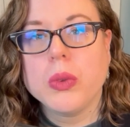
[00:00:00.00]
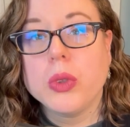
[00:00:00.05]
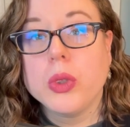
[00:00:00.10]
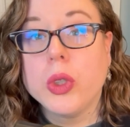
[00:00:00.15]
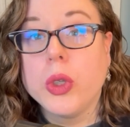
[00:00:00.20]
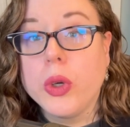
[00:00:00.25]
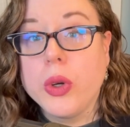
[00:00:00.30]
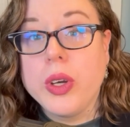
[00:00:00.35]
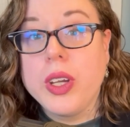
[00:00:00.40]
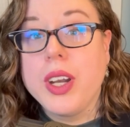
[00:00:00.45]

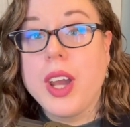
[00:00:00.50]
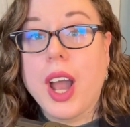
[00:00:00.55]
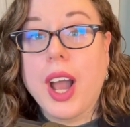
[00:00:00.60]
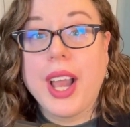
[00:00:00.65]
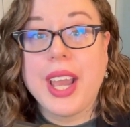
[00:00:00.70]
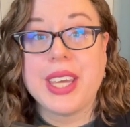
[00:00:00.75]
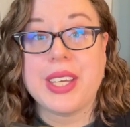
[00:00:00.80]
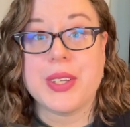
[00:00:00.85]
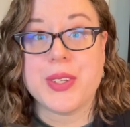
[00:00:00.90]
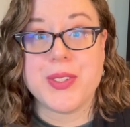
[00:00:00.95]
could
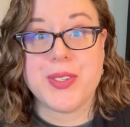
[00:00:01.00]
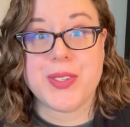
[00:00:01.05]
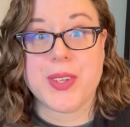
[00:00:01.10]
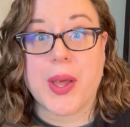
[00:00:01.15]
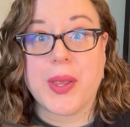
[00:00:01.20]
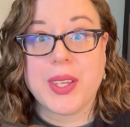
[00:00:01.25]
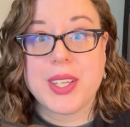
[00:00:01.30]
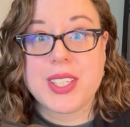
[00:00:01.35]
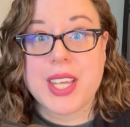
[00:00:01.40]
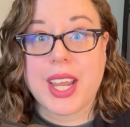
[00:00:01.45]
I
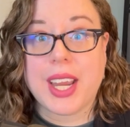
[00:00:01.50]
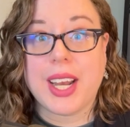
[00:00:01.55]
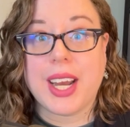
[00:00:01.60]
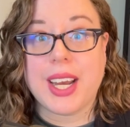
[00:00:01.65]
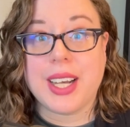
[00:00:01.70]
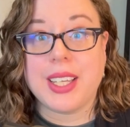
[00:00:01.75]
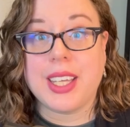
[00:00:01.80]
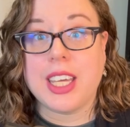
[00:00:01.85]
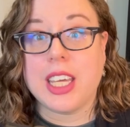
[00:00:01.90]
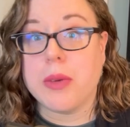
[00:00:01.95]
consolidate
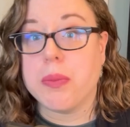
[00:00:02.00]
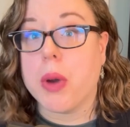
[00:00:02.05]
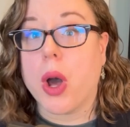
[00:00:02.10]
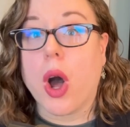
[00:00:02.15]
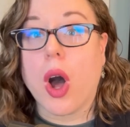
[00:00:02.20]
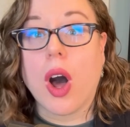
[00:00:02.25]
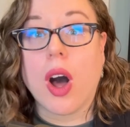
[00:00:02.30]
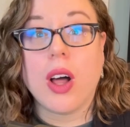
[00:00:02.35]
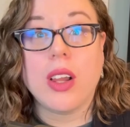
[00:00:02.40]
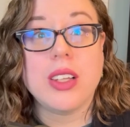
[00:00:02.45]
and keep
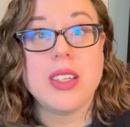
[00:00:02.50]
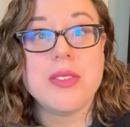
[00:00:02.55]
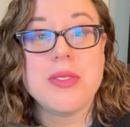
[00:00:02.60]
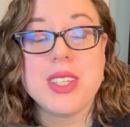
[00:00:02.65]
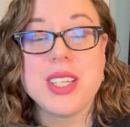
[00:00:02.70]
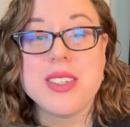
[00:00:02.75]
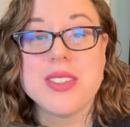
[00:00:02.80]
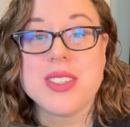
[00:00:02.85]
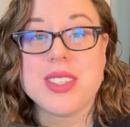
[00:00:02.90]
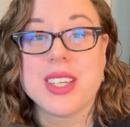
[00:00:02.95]
all of
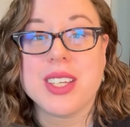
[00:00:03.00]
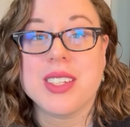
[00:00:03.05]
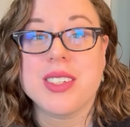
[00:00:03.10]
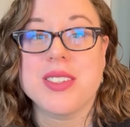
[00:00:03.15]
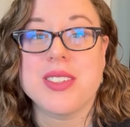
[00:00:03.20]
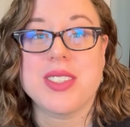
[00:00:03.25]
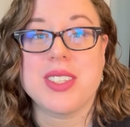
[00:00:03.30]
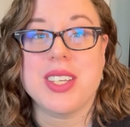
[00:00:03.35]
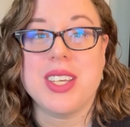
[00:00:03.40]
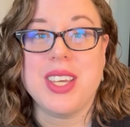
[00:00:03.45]
these
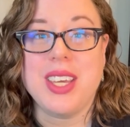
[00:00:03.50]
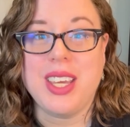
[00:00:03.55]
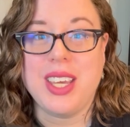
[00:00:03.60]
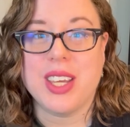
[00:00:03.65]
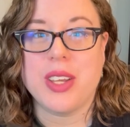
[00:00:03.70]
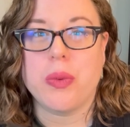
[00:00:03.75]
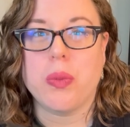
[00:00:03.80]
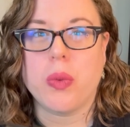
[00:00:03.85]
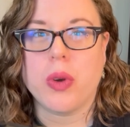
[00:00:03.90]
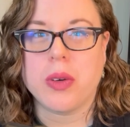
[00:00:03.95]
things
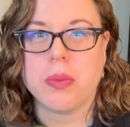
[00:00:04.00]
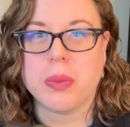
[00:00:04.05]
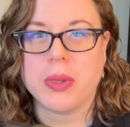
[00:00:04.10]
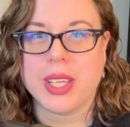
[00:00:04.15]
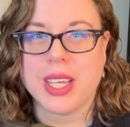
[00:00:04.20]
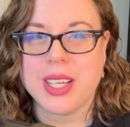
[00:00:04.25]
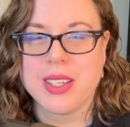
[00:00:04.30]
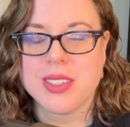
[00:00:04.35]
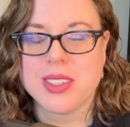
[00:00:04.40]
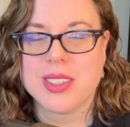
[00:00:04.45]
in one
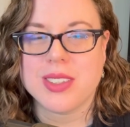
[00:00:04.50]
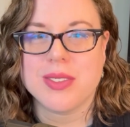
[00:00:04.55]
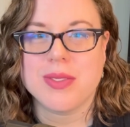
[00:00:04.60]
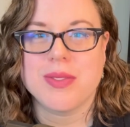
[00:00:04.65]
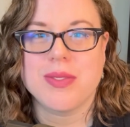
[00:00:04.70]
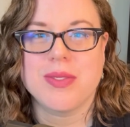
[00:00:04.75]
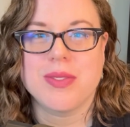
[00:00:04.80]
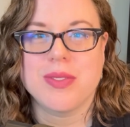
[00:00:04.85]
place,